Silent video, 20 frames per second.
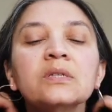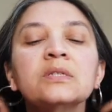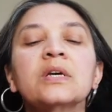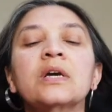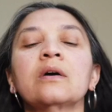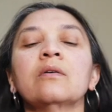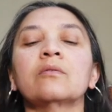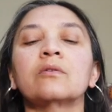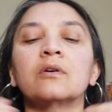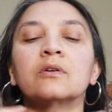
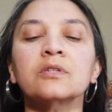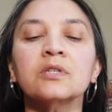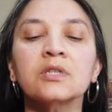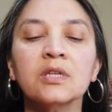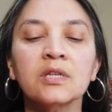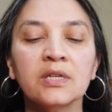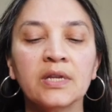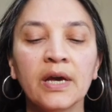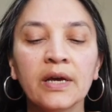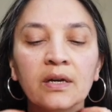down onto
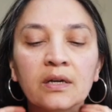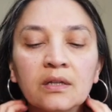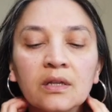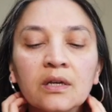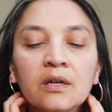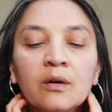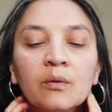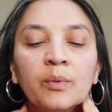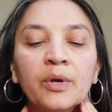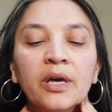the neck a
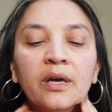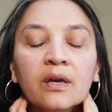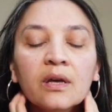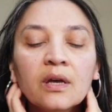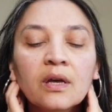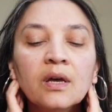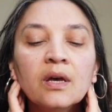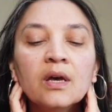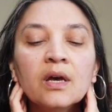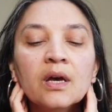little bit,
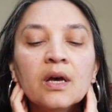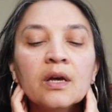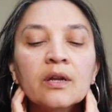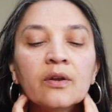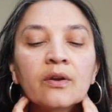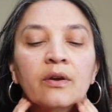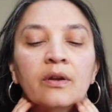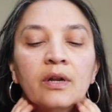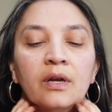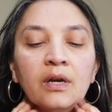and
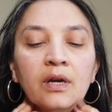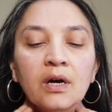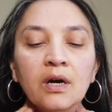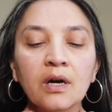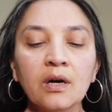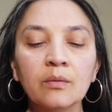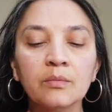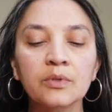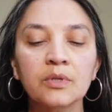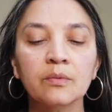you're going to
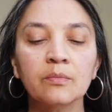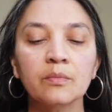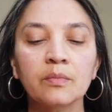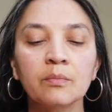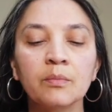come